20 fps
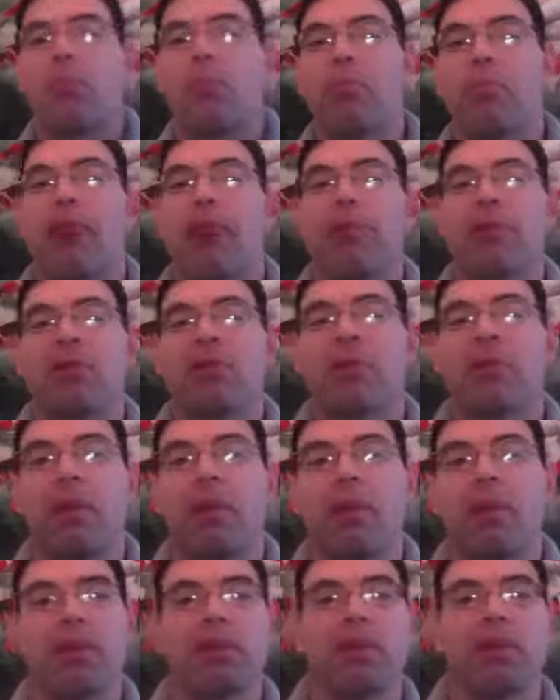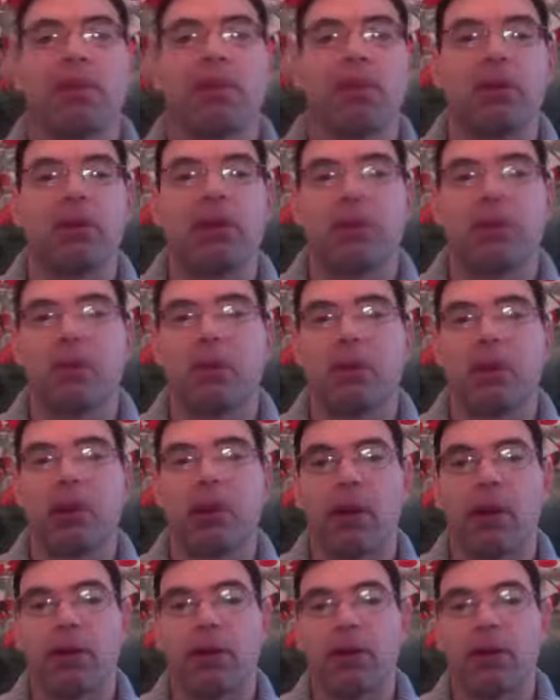proper cell membrane stability would be one of the